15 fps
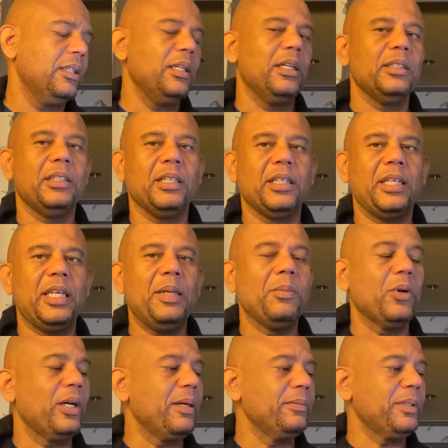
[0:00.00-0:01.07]
the
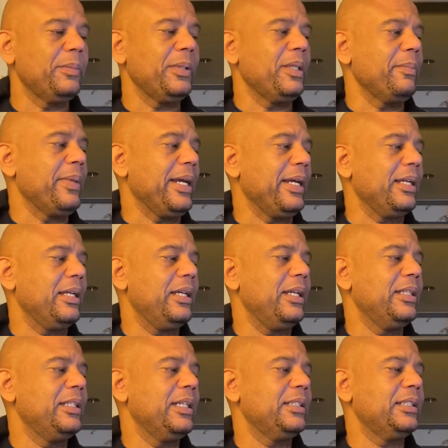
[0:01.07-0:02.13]
keyboard comes up in the back.
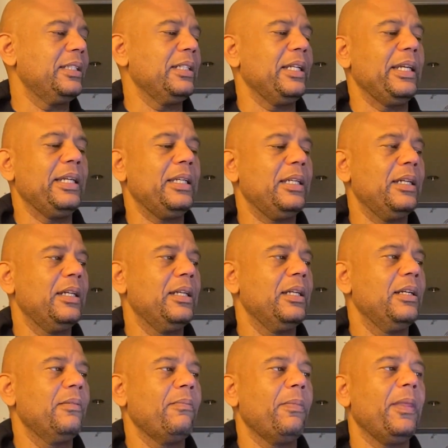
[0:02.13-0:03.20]
It doesn't
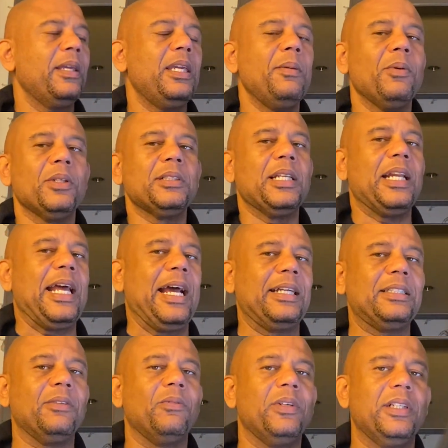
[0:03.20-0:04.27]
the keyboard is not
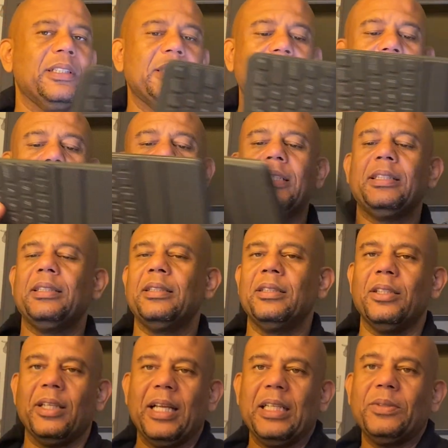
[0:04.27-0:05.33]
active when it's like this.
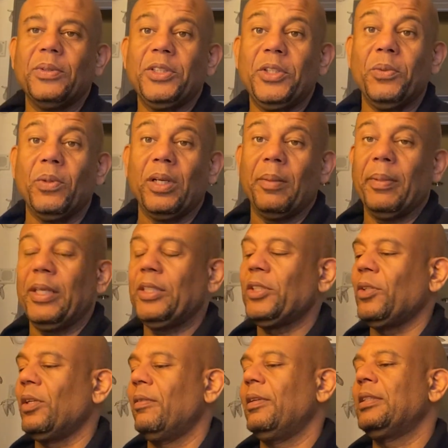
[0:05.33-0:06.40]
So that's what you want to make
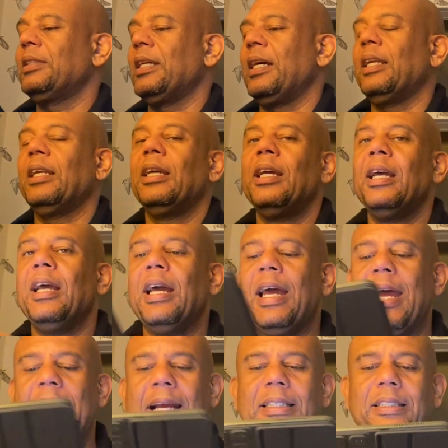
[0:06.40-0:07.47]
sure of. It's not
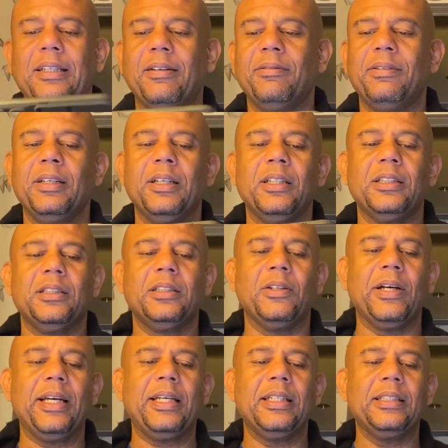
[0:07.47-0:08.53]
active. So
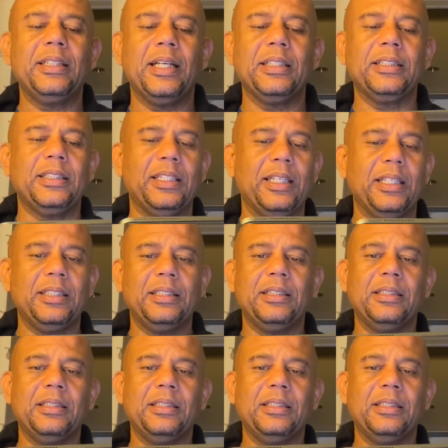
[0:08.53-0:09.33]
I can touch this